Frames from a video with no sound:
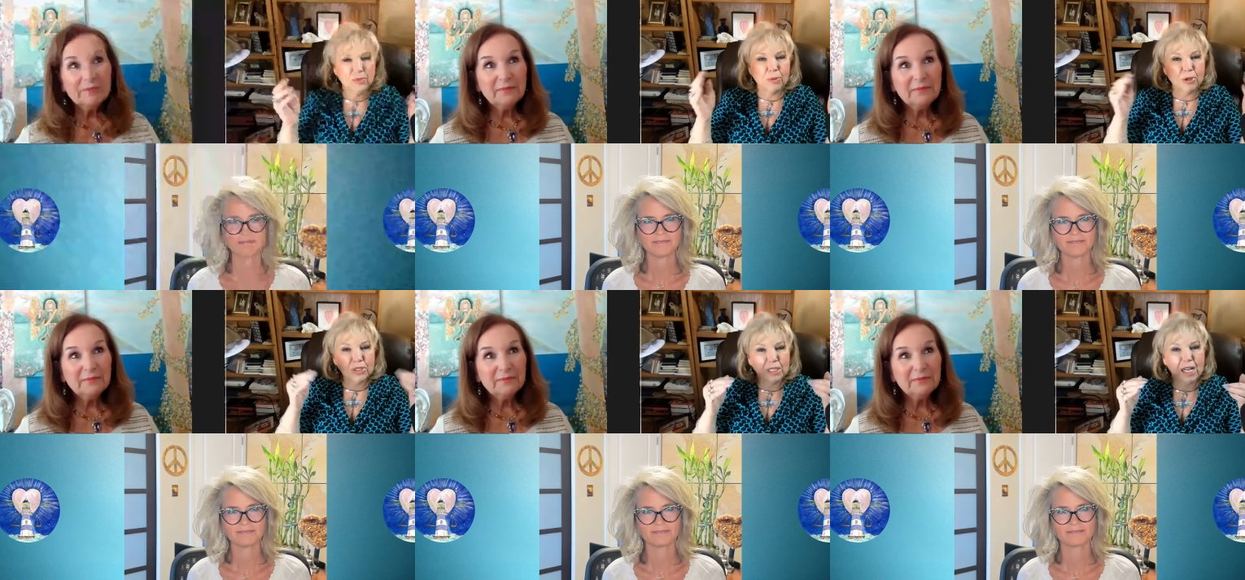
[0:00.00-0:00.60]
Speaker 1: from
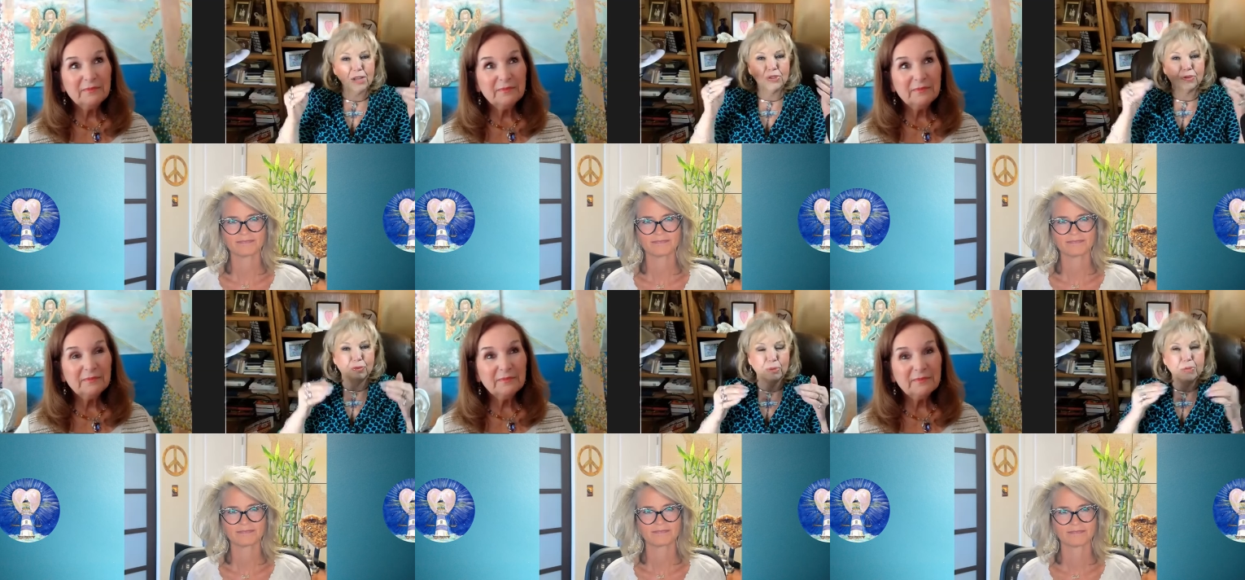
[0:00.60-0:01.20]
ourselves
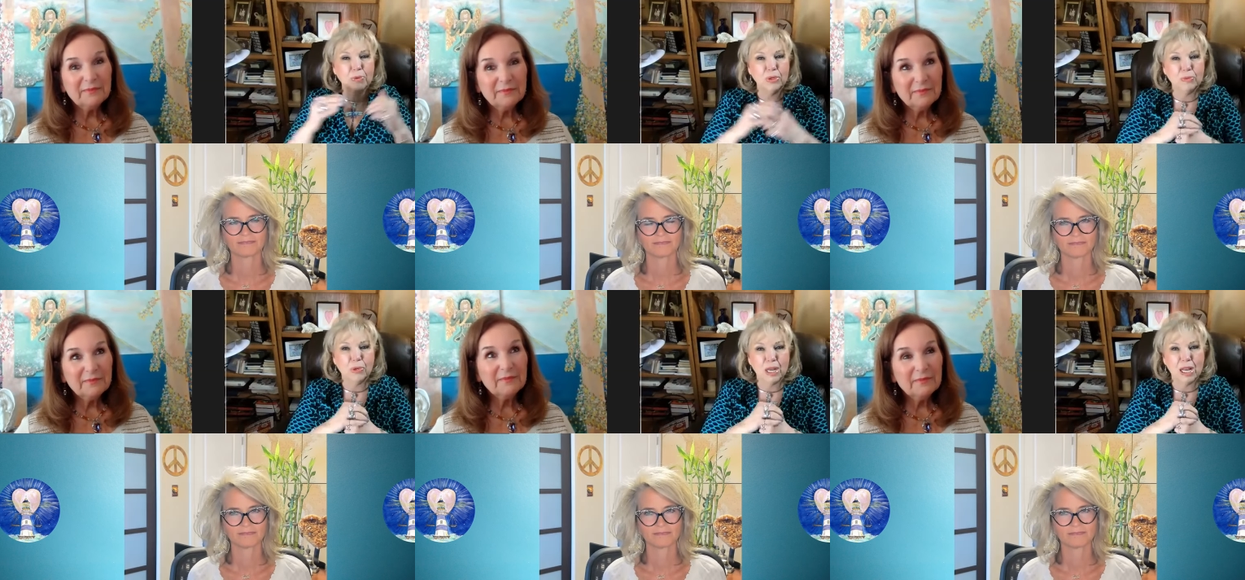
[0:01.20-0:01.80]
and from people we
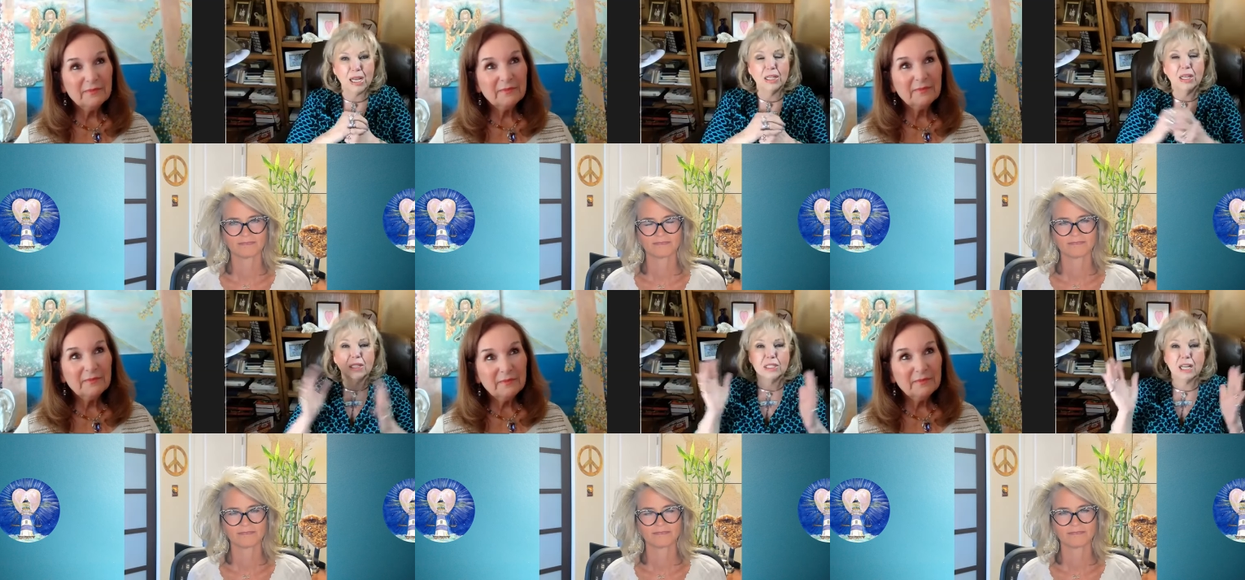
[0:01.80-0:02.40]
bring on
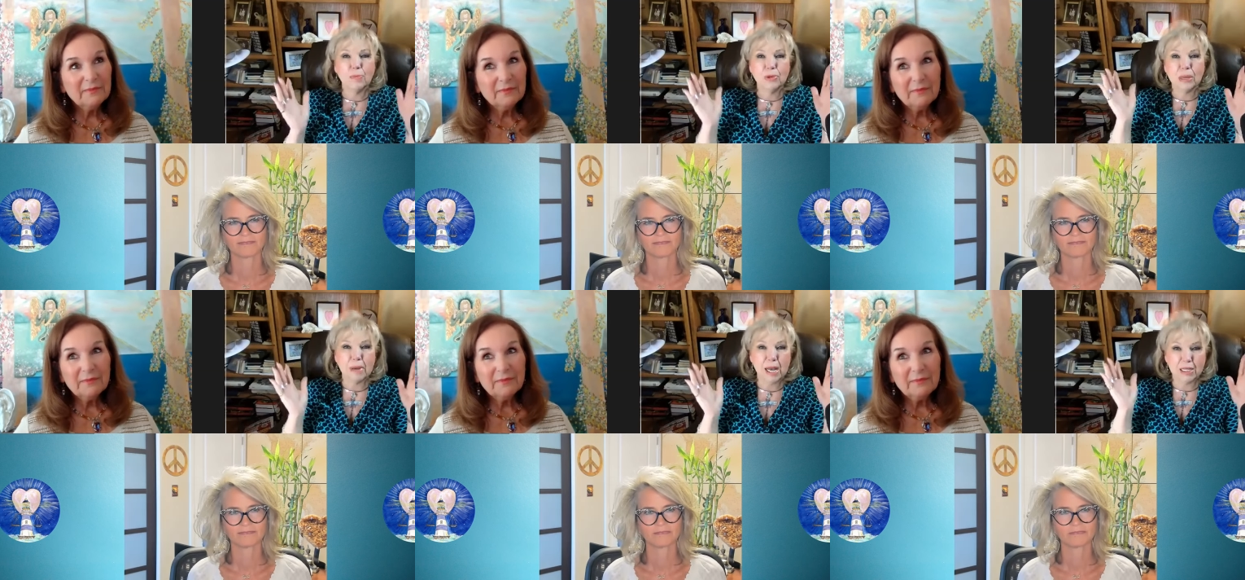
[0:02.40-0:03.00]
to help bring
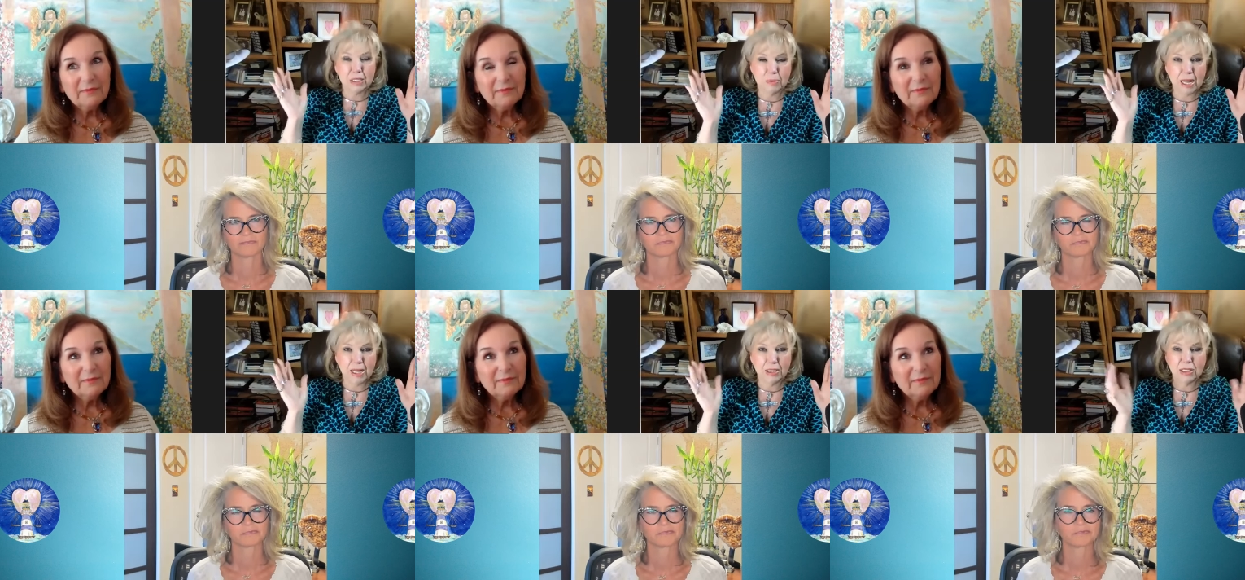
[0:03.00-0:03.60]
it back into
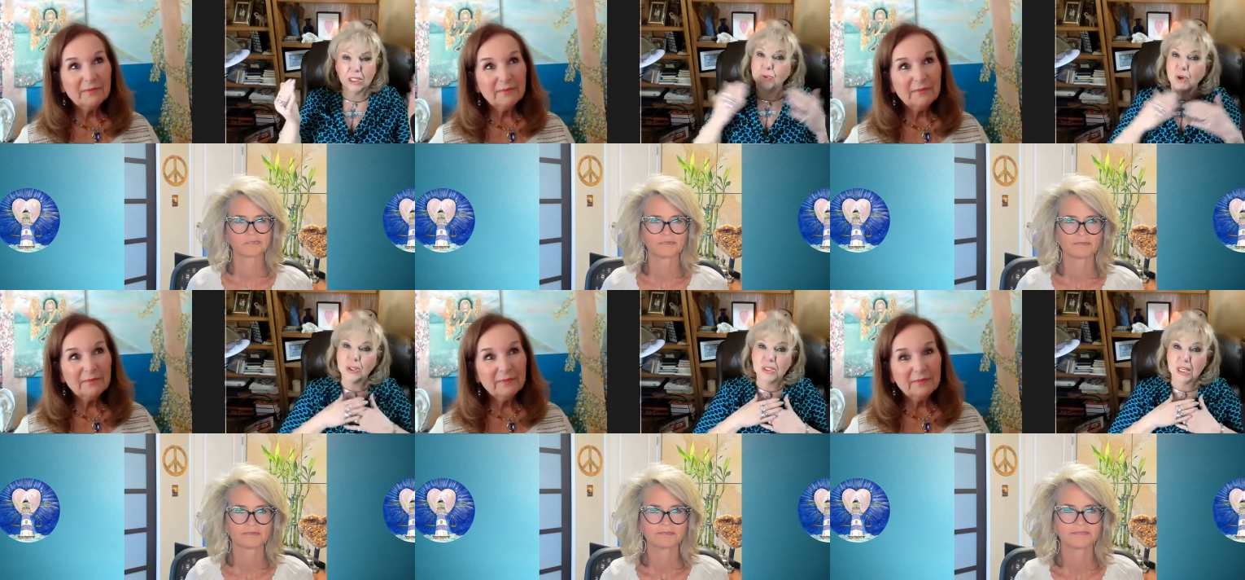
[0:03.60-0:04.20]
balance. It's for
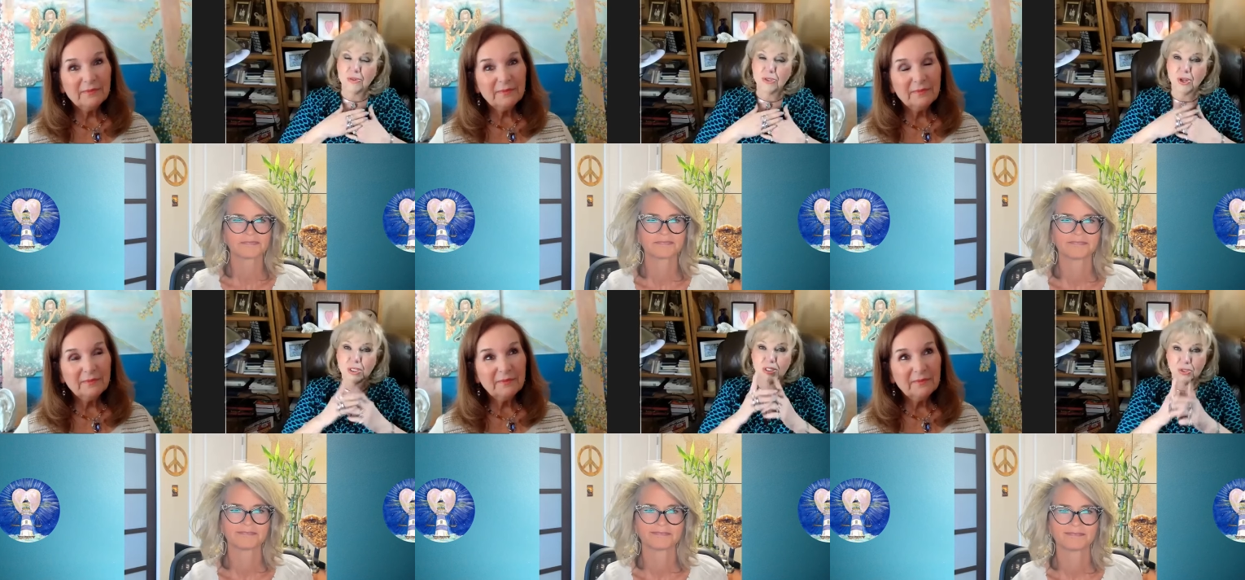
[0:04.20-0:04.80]
ourselves
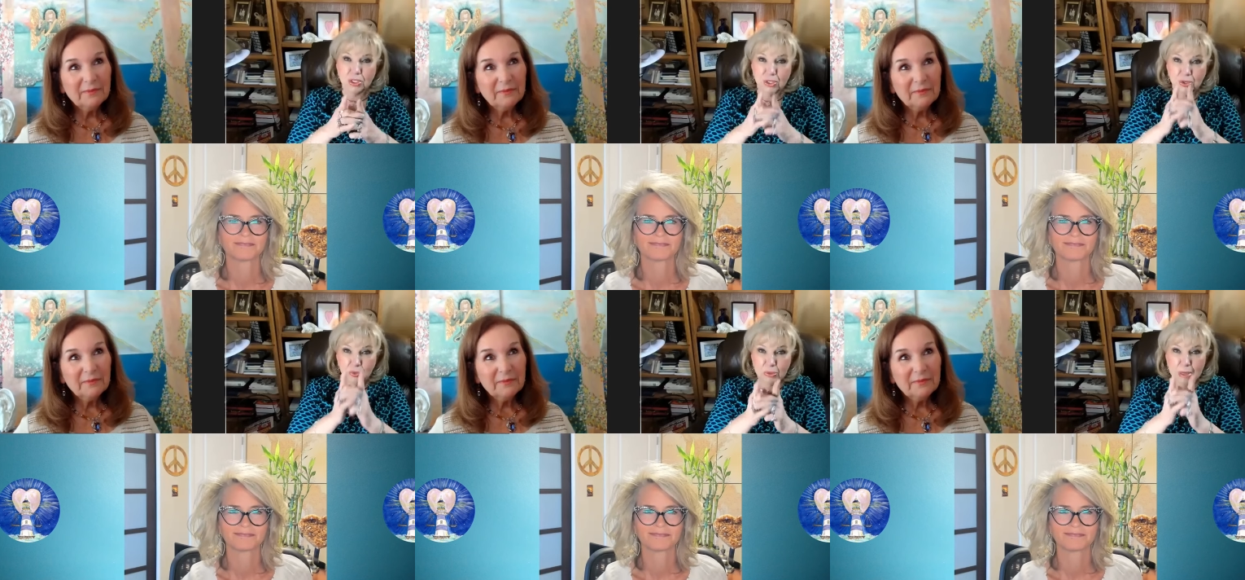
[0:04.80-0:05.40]
also and you.
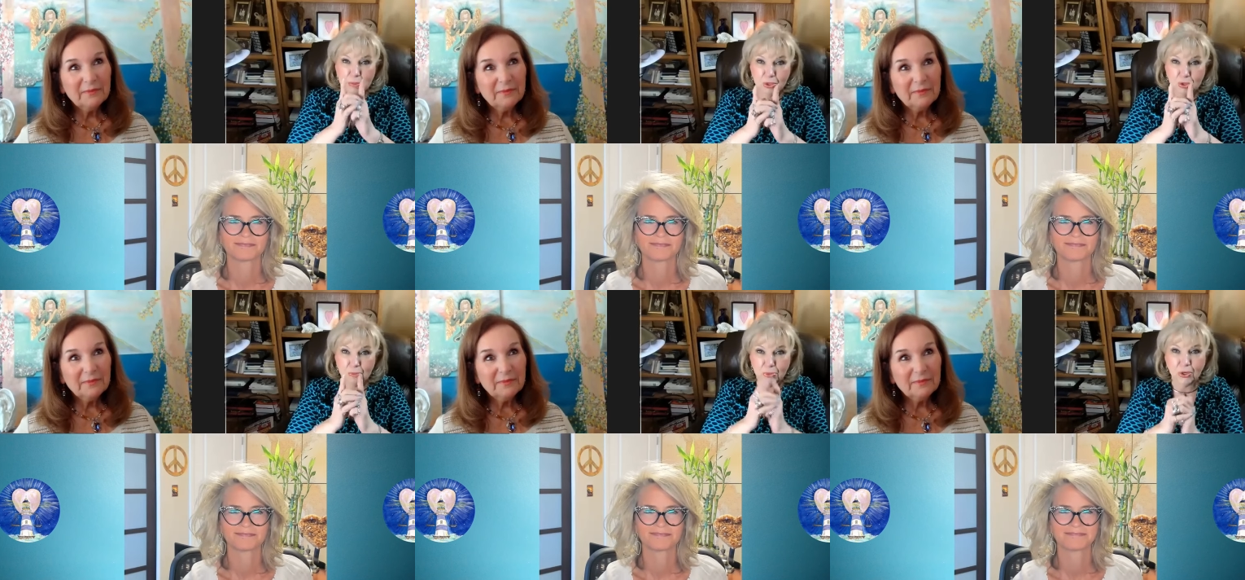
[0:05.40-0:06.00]
And remember
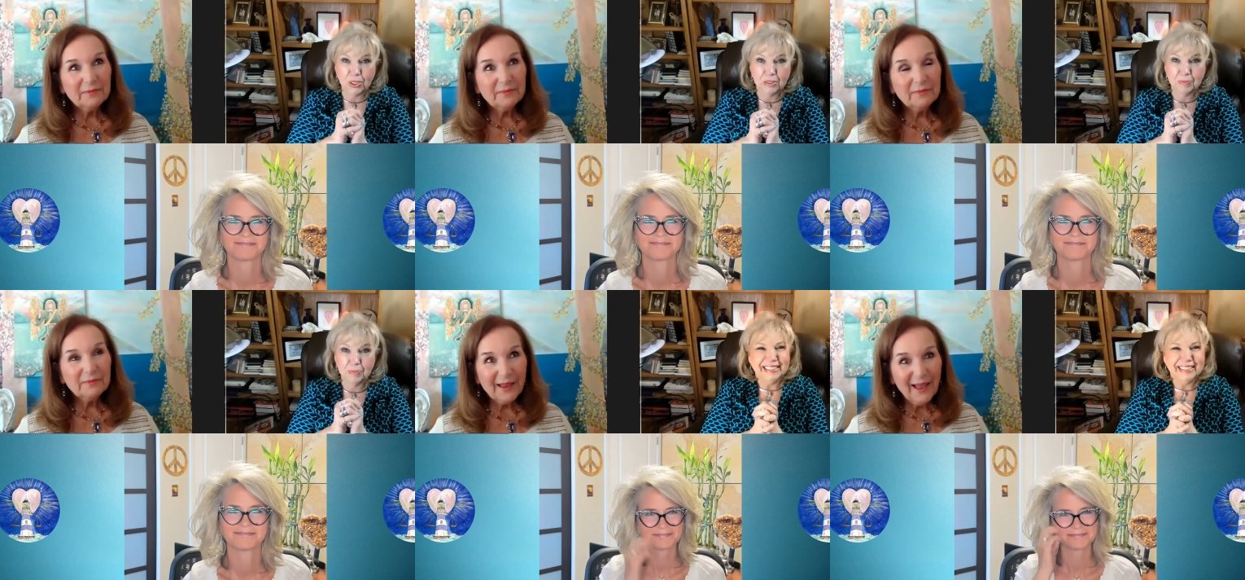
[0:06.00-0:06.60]
you're important.
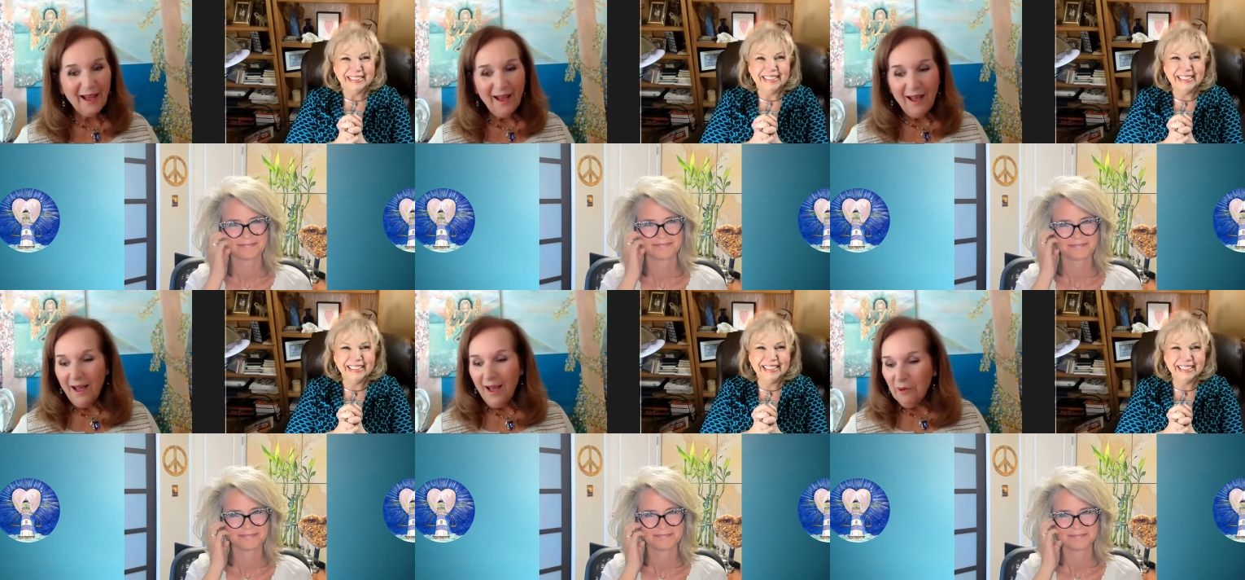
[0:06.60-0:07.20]

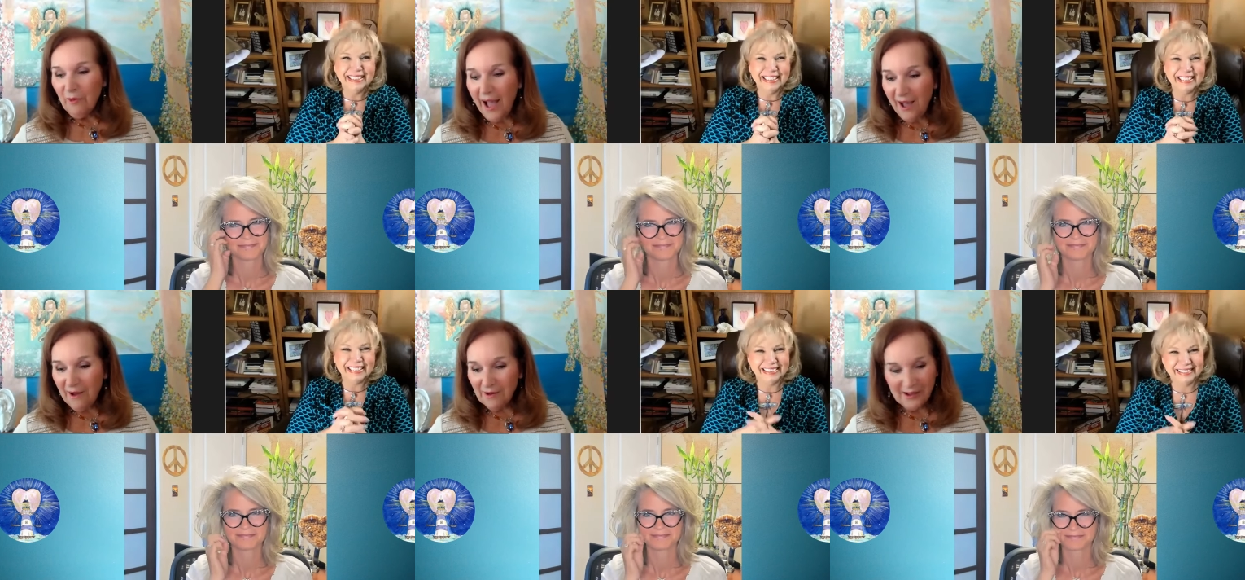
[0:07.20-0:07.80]
Speaker 2: wow.